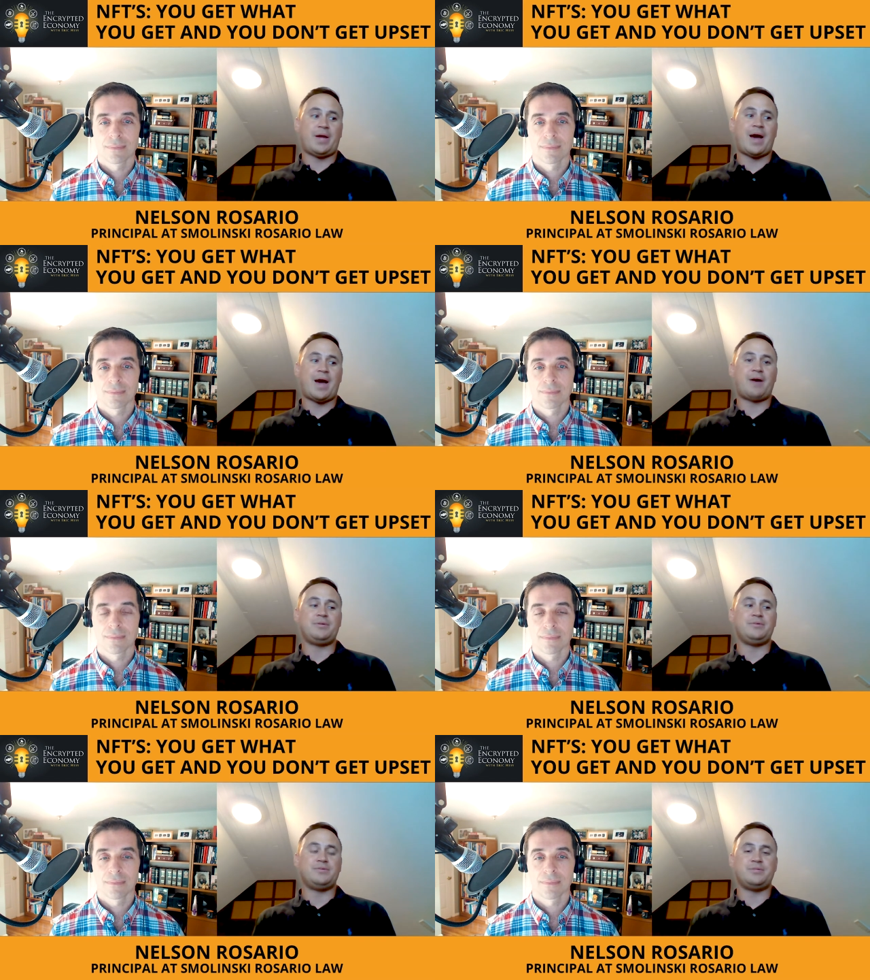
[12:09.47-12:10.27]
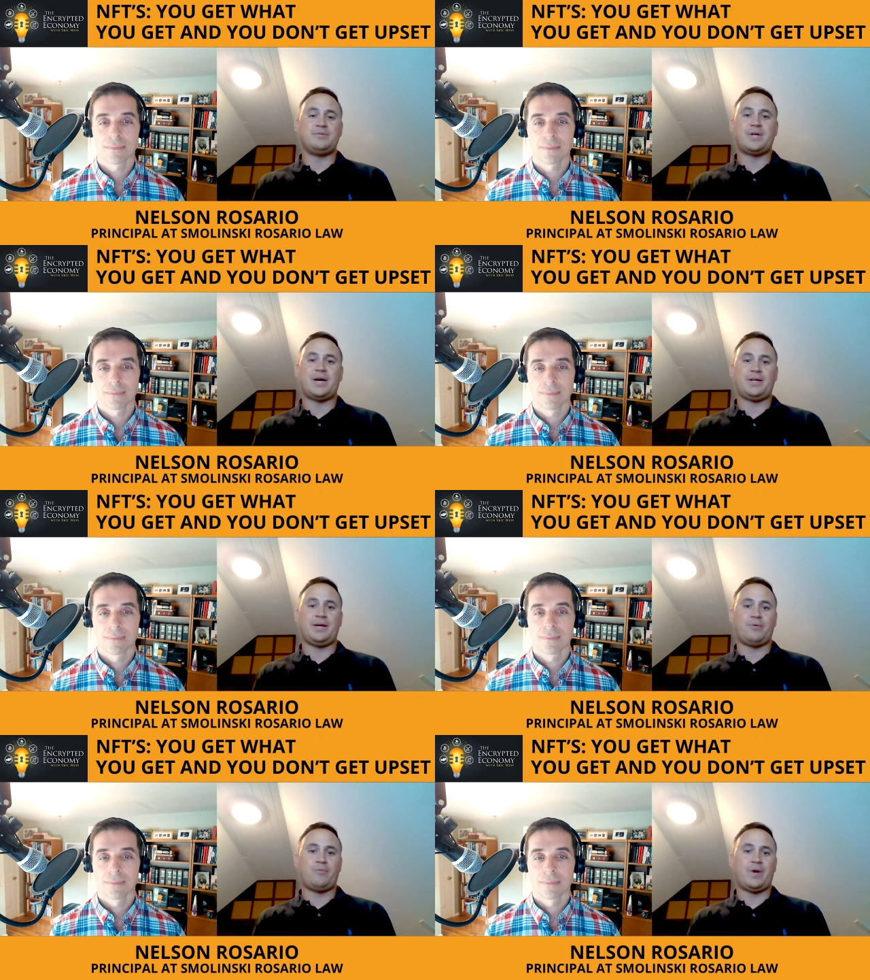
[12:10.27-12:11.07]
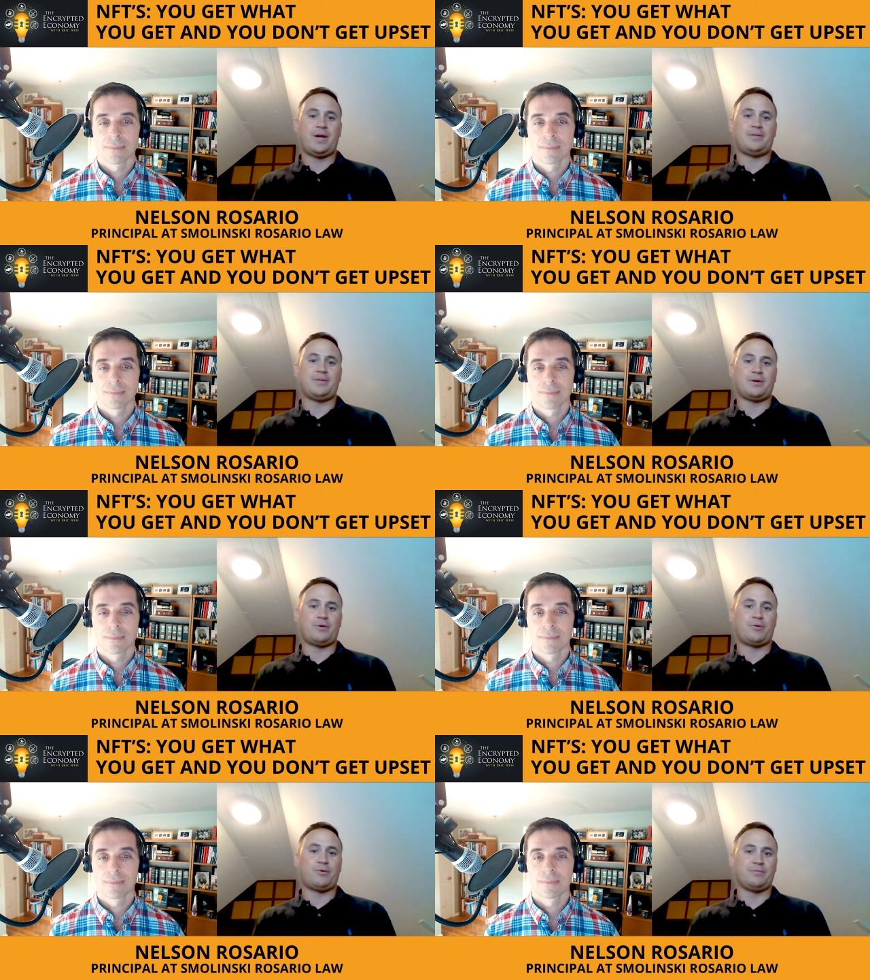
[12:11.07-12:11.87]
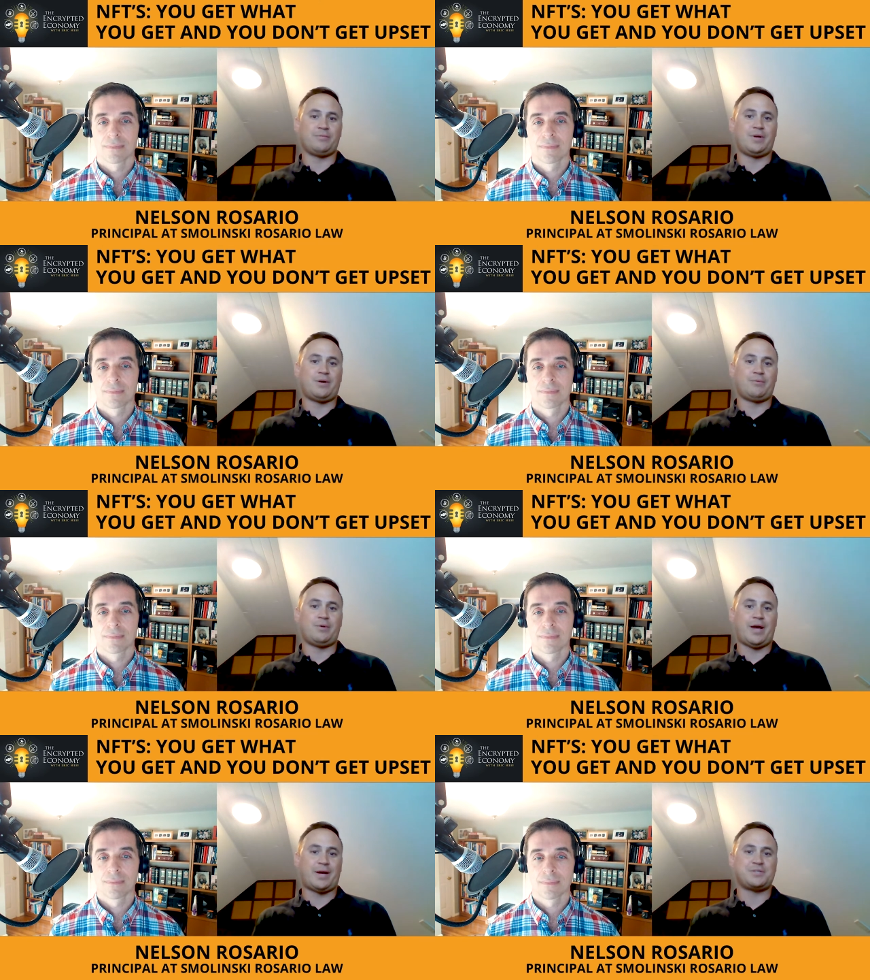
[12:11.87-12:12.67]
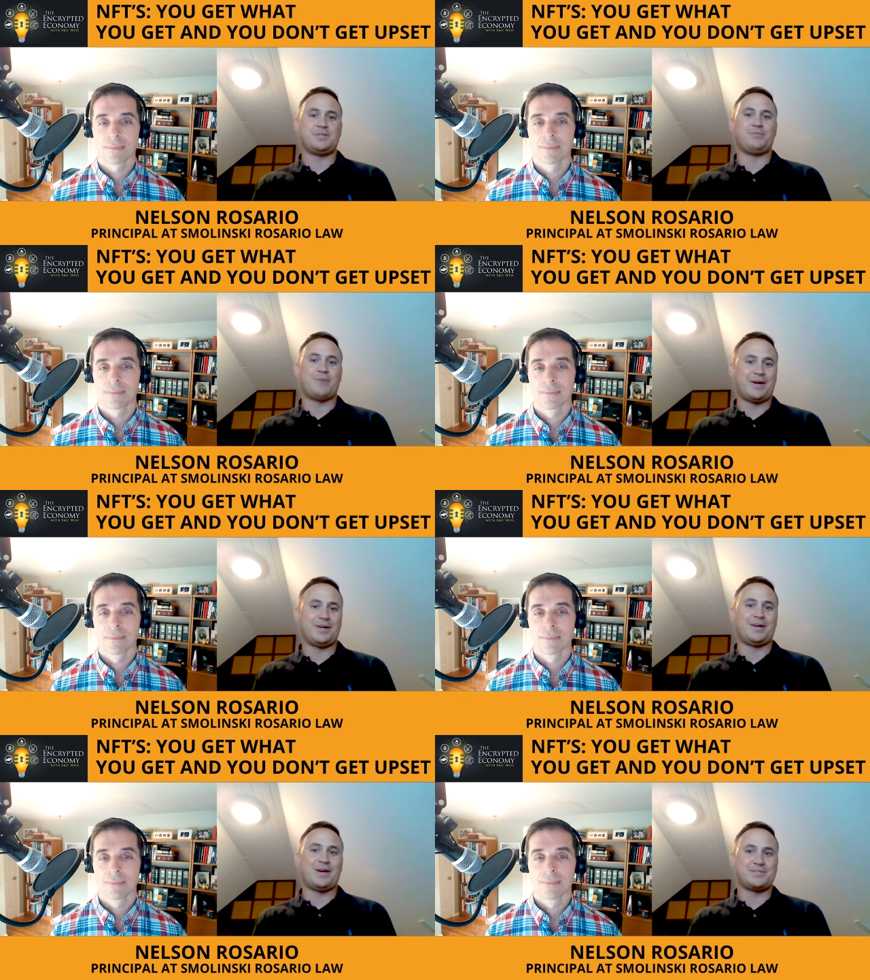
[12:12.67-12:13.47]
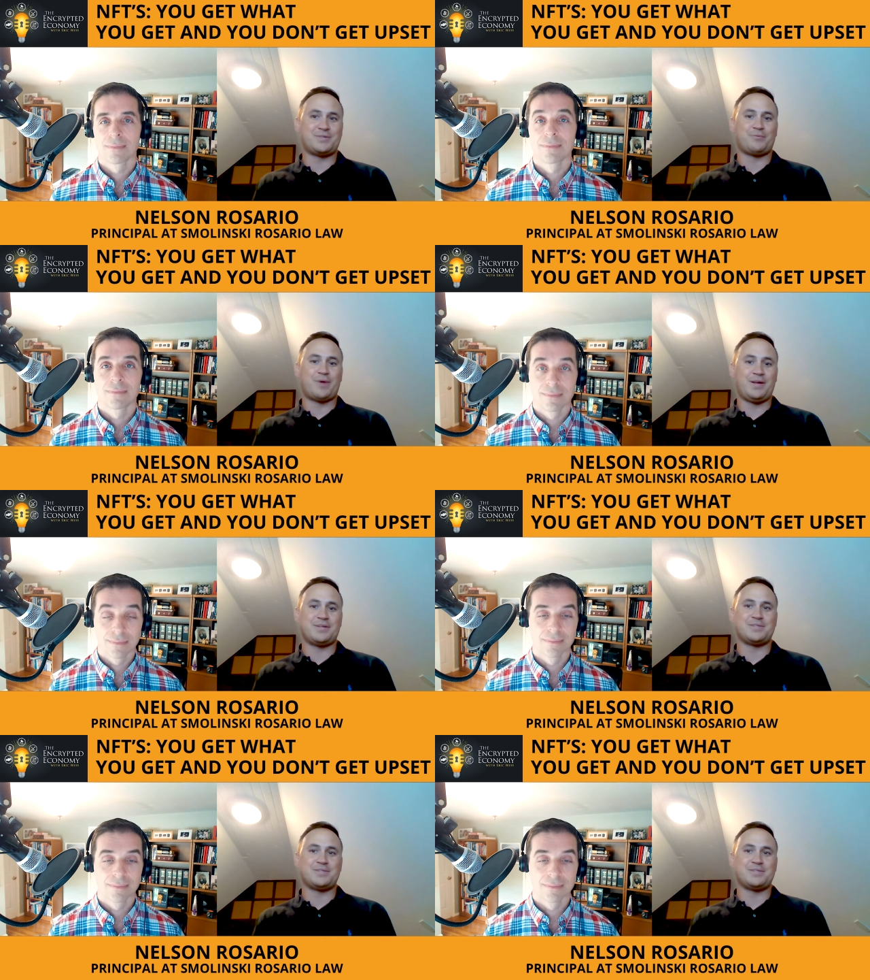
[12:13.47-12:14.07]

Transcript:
Speaker 1: okay, how do you do that in a way that a court of law will actually recognize it, right?